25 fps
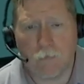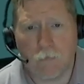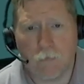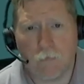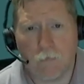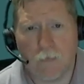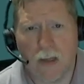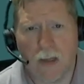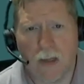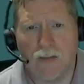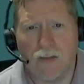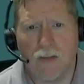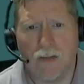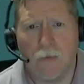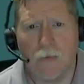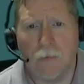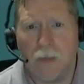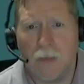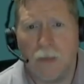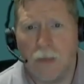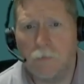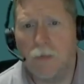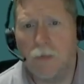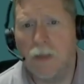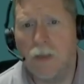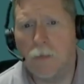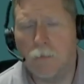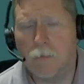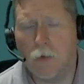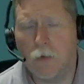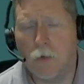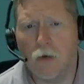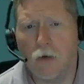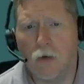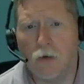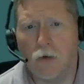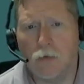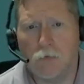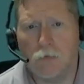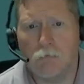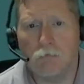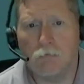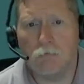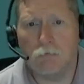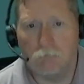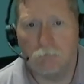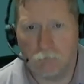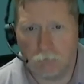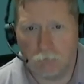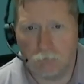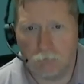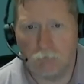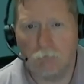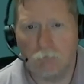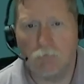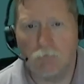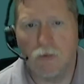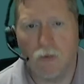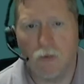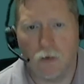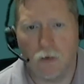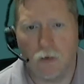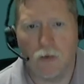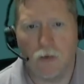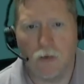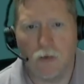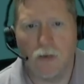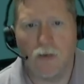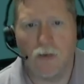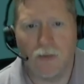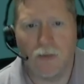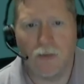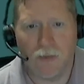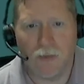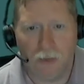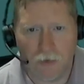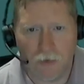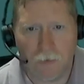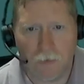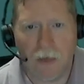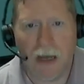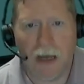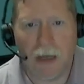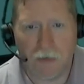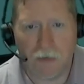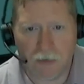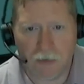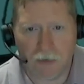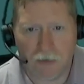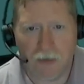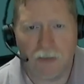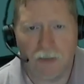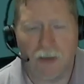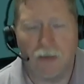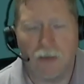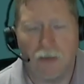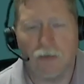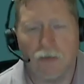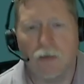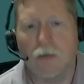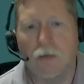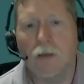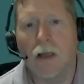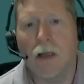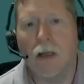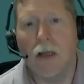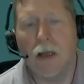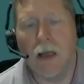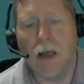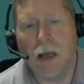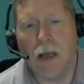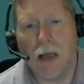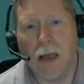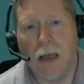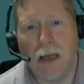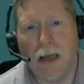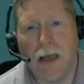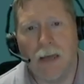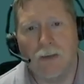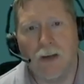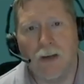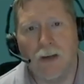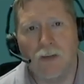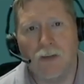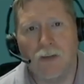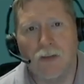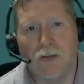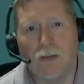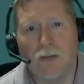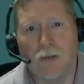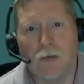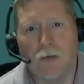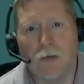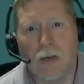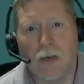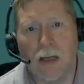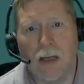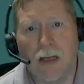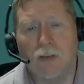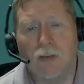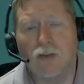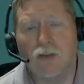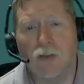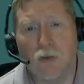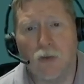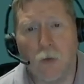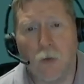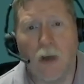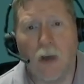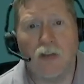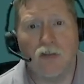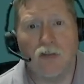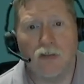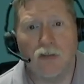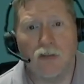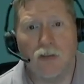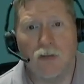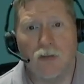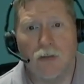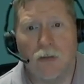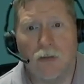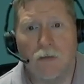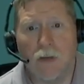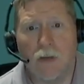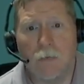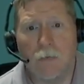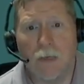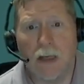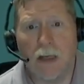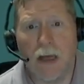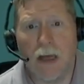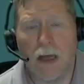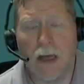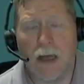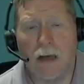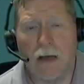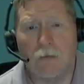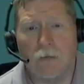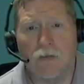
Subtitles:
to meet people, socially distanced, mask, etc., and also answer questions that they may have.